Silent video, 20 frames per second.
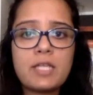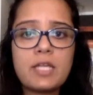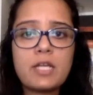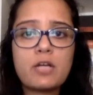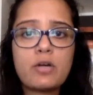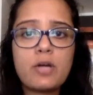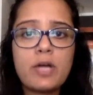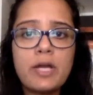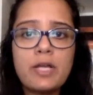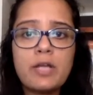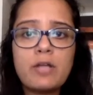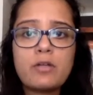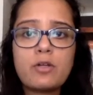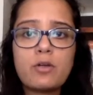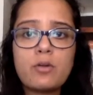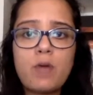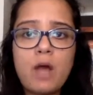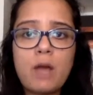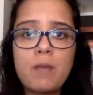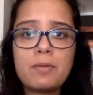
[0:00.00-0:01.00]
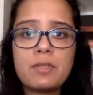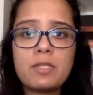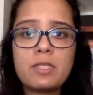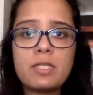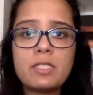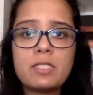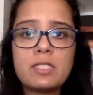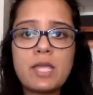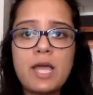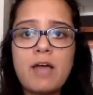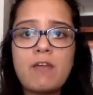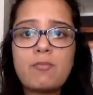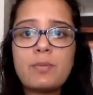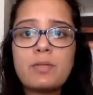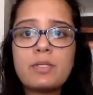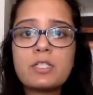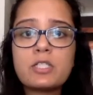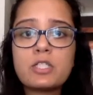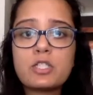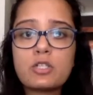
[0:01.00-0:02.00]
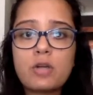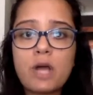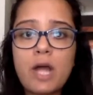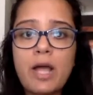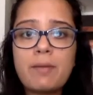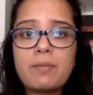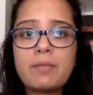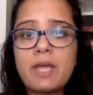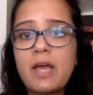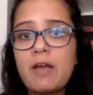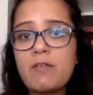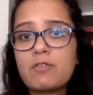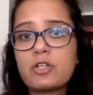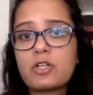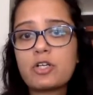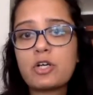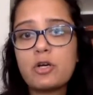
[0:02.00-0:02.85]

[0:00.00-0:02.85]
and cranial neuropathies have been described after